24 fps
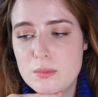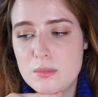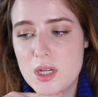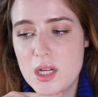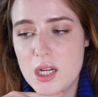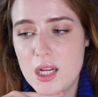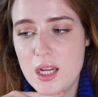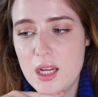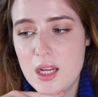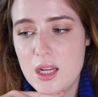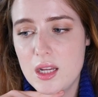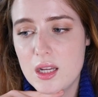
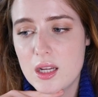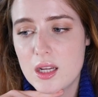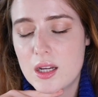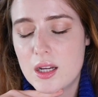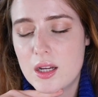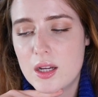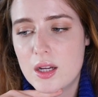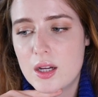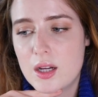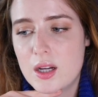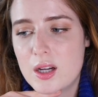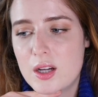me,
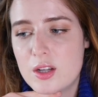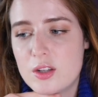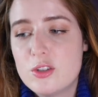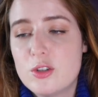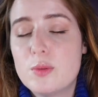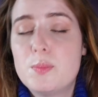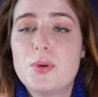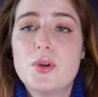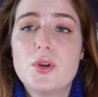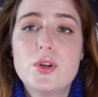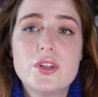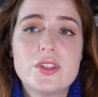the
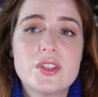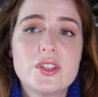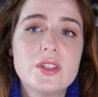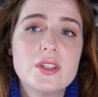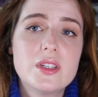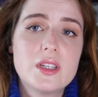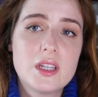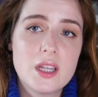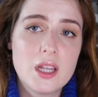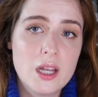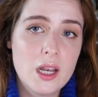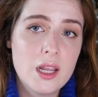person
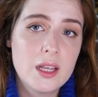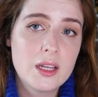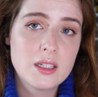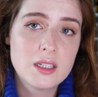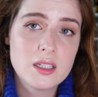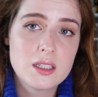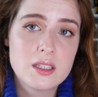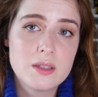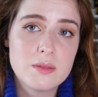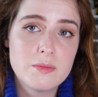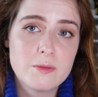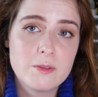killing
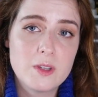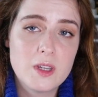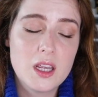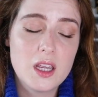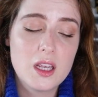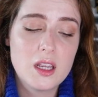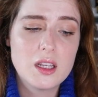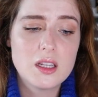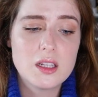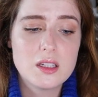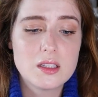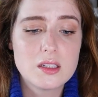this
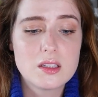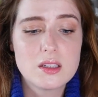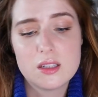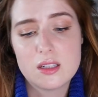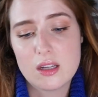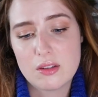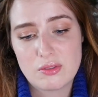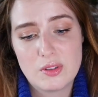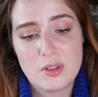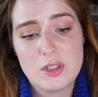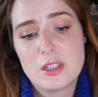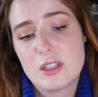MV is
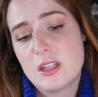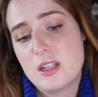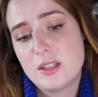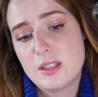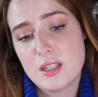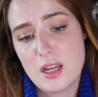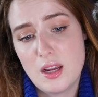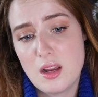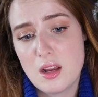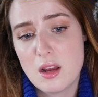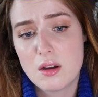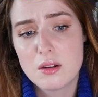definitely
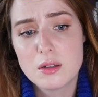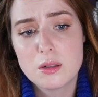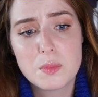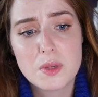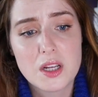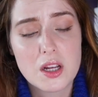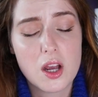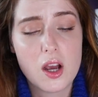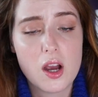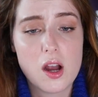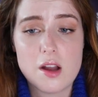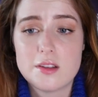Taeyong
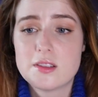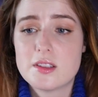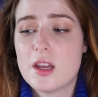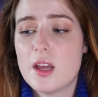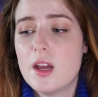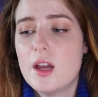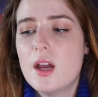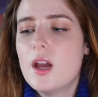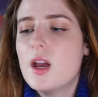because